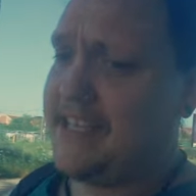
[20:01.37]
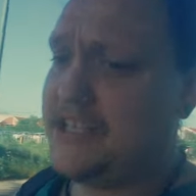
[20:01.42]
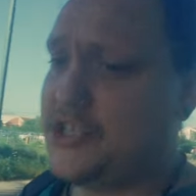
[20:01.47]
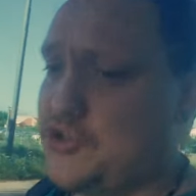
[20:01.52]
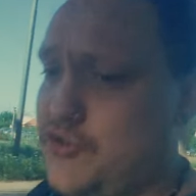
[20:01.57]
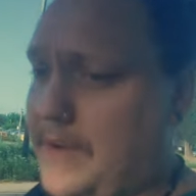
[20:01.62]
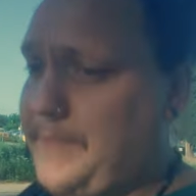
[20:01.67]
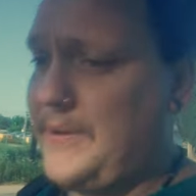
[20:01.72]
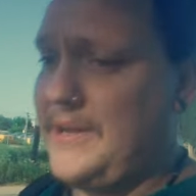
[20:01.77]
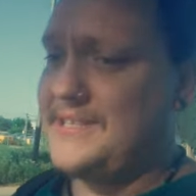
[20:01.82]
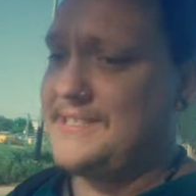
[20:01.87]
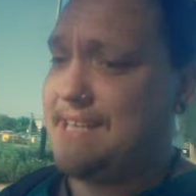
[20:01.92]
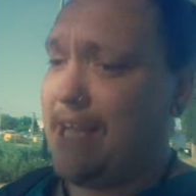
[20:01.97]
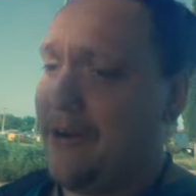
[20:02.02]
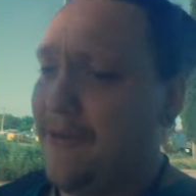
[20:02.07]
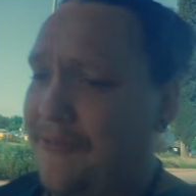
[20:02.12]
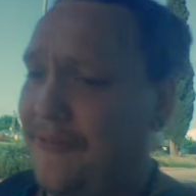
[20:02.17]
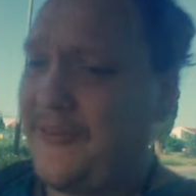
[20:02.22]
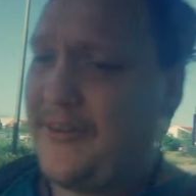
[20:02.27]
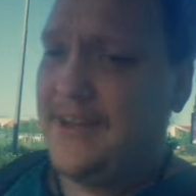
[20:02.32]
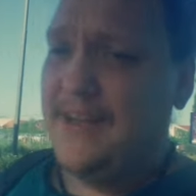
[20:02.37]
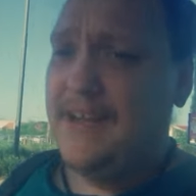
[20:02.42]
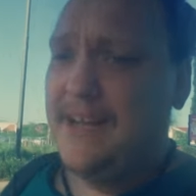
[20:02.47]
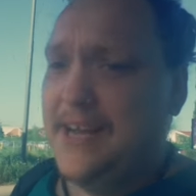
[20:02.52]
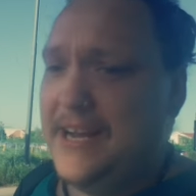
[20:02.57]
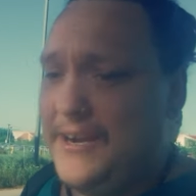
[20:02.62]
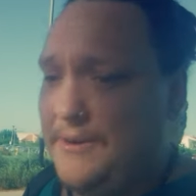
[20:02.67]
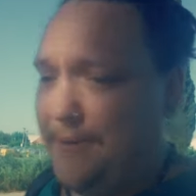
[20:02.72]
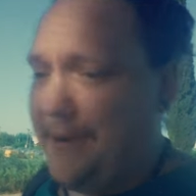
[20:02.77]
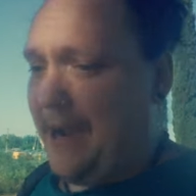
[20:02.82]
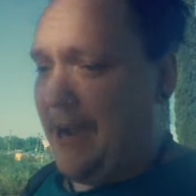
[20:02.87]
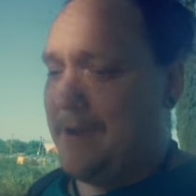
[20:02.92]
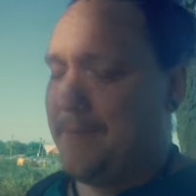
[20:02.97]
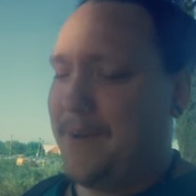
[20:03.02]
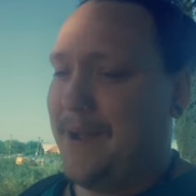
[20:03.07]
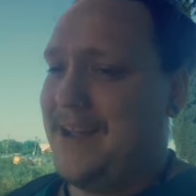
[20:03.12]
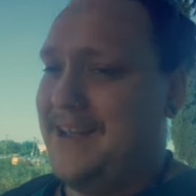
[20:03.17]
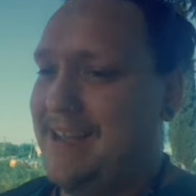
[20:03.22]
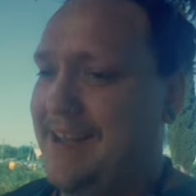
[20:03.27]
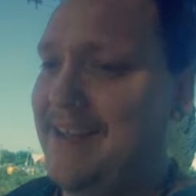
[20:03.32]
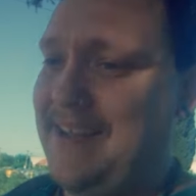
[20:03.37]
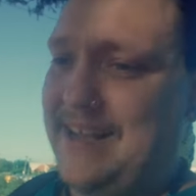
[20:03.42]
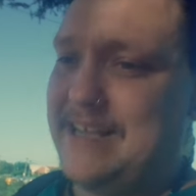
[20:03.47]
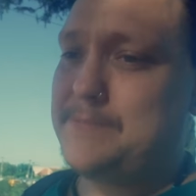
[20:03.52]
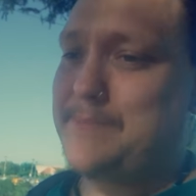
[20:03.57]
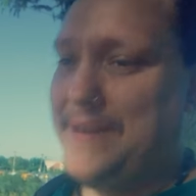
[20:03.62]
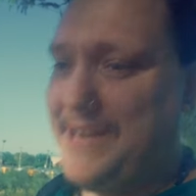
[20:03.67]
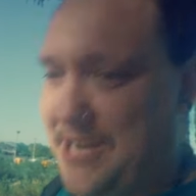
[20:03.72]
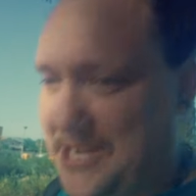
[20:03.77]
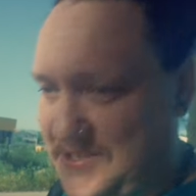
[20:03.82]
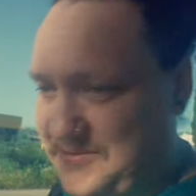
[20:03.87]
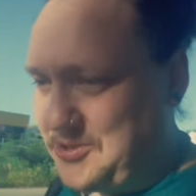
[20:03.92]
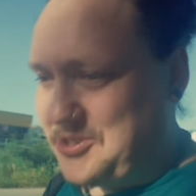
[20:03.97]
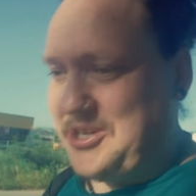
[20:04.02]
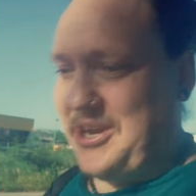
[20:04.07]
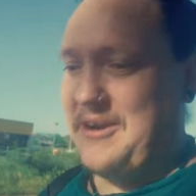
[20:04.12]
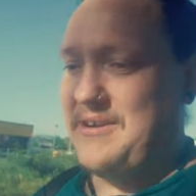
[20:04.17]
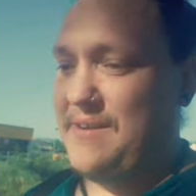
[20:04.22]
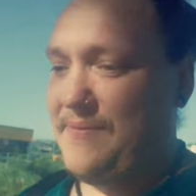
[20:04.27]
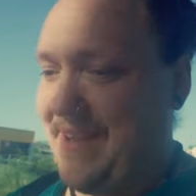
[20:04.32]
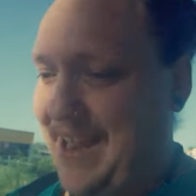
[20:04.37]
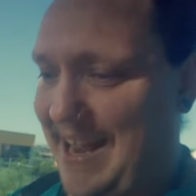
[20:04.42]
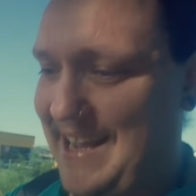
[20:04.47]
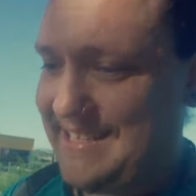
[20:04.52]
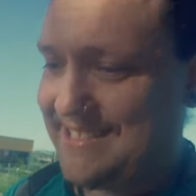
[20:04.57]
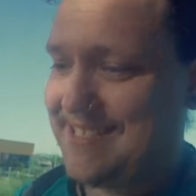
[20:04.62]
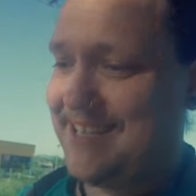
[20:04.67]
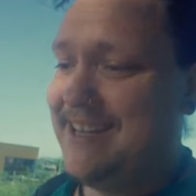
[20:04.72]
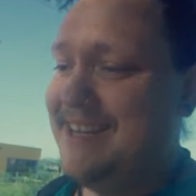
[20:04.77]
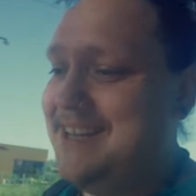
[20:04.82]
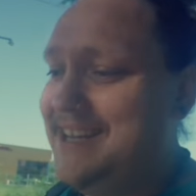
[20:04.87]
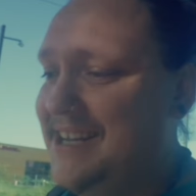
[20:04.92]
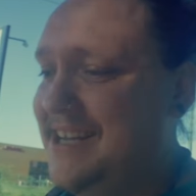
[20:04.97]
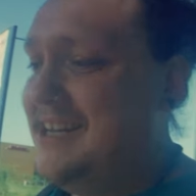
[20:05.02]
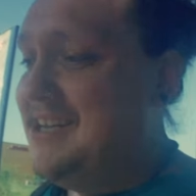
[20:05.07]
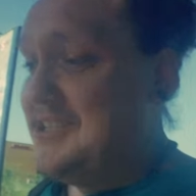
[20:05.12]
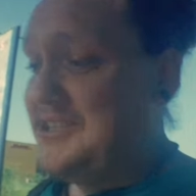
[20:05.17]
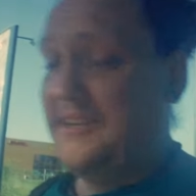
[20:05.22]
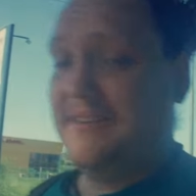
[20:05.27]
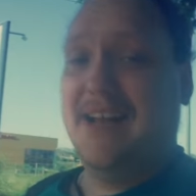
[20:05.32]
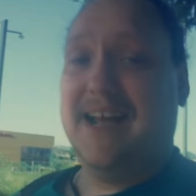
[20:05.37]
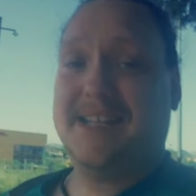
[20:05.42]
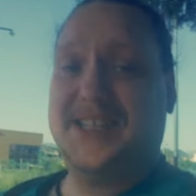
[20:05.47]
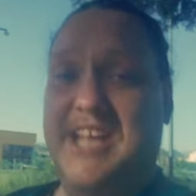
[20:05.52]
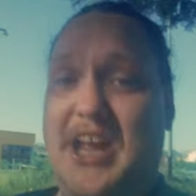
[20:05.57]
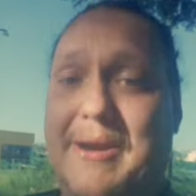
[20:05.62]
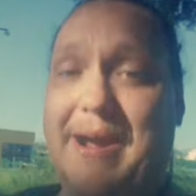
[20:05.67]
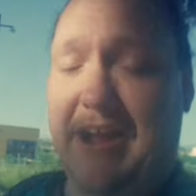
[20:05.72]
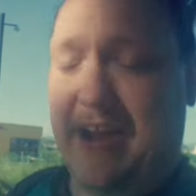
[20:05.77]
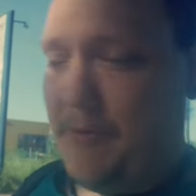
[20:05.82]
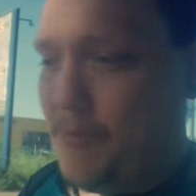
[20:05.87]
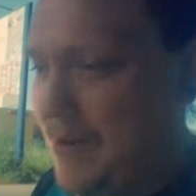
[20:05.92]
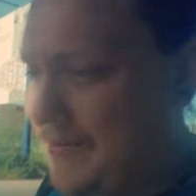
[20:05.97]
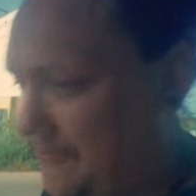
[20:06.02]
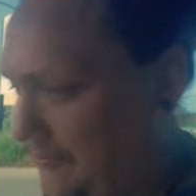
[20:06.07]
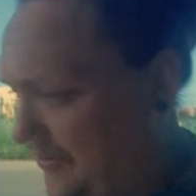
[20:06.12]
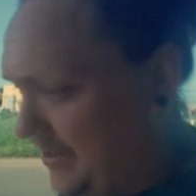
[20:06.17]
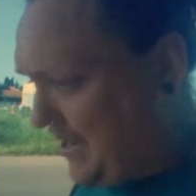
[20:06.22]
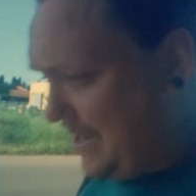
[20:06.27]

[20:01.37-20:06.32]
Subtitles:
this trip yourself, we hope it's been useful to you, and if it has, do let us know how it went for